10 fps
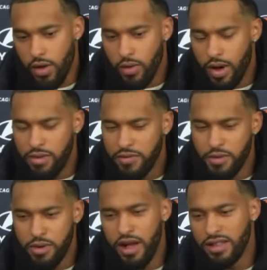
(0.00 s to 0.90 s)
Well, I mean,
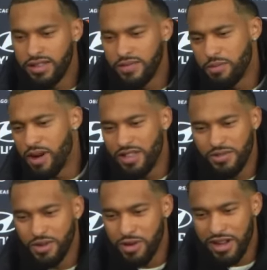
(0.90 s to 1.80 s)
football is
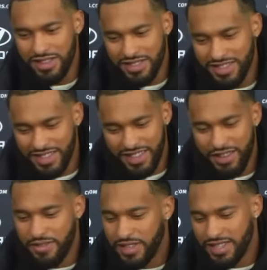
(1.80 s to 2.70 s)
football.
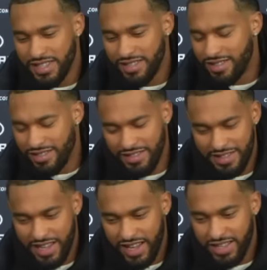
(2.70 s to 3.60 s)
Defense is
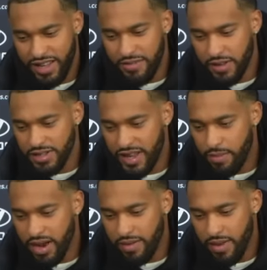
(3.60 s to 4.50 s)
defense. I
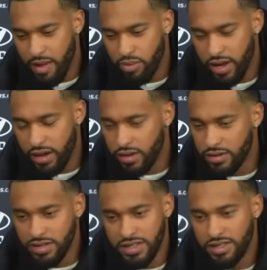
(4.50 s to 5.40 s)
mean, I plan
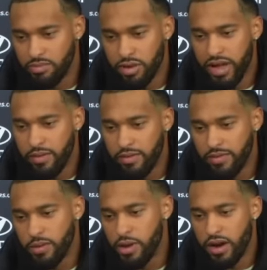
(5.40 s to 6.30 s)
on just playing
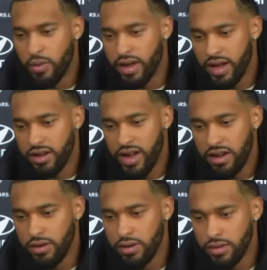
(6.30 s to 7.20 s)
football the way I know how to
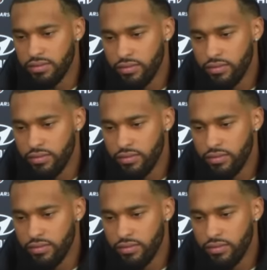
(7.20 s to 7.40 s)
do it.